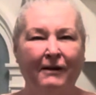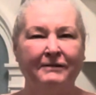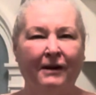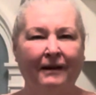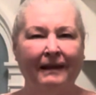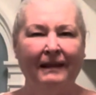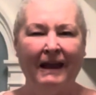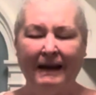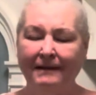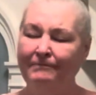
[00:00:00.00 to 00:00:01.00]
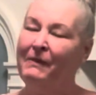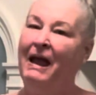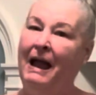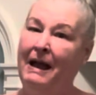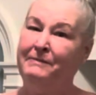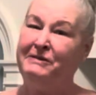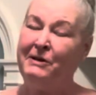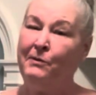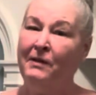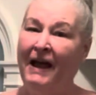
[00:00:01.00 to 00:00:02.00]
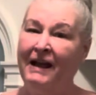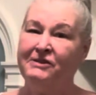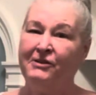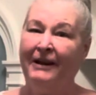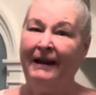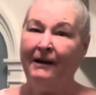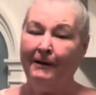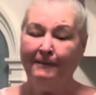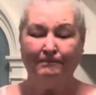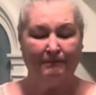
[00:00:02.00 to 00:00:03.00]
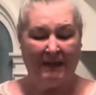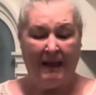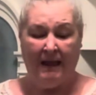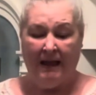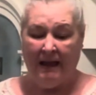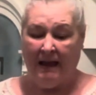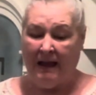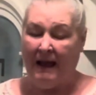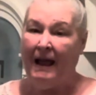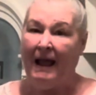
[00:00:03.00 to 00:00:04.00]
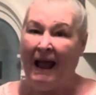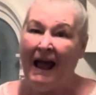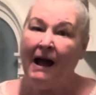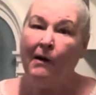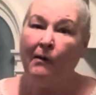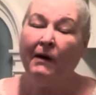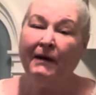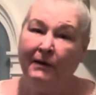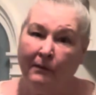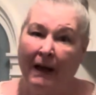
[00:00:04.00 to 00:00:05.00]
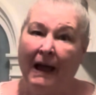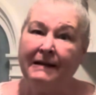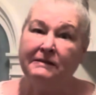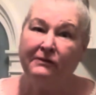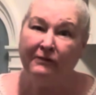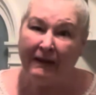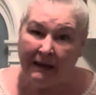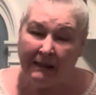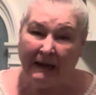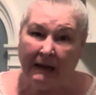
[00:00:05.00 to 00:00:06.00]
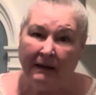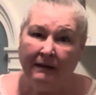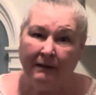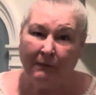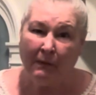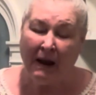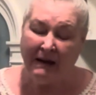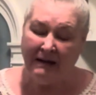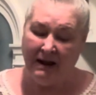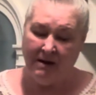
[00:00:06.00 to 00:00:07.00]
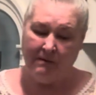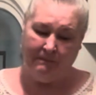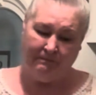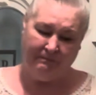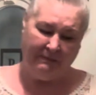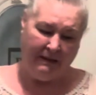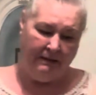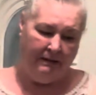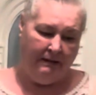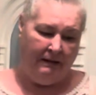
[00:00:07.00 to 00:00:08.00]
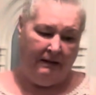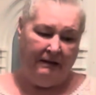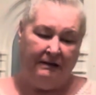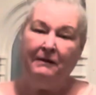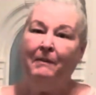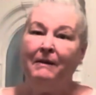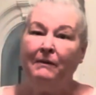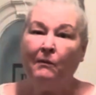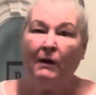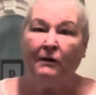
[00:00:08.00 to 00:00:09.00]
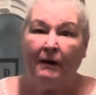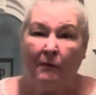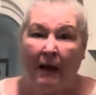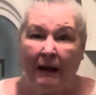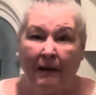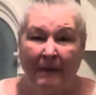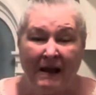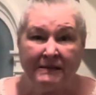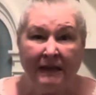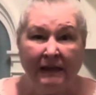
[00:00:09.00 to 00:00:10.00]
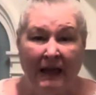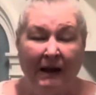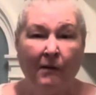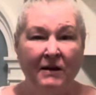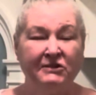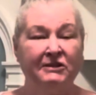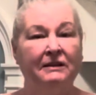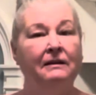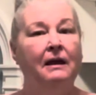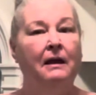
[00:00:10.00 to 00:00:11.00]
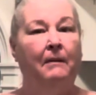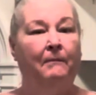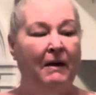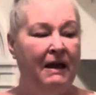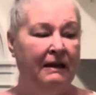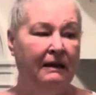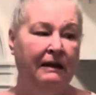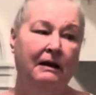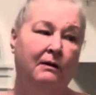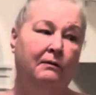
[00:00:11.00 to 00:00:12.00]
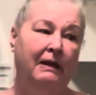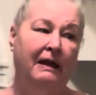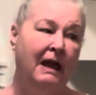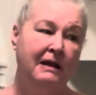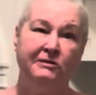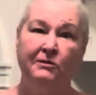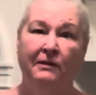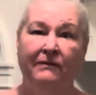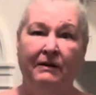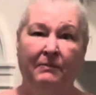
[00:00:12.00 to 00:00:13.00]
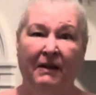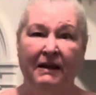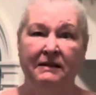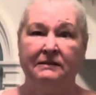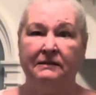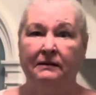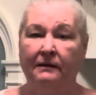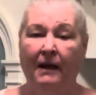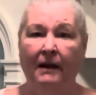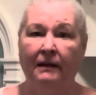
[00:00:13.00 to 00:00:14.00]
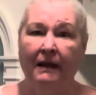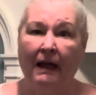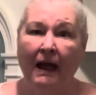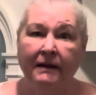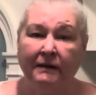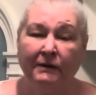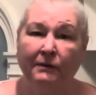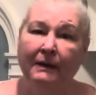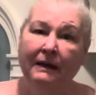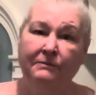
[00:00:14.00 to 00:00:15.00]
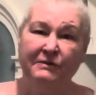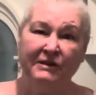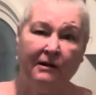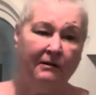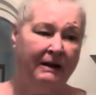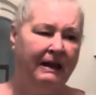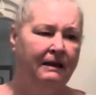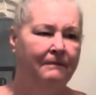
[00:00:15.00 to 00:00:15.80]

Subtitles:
on Turkey Lane. I'm so glad you're here. How are you guys feeling right now? You may be wondering why I'm asking that question, but in case you live in a place kind of like I do in Missouri,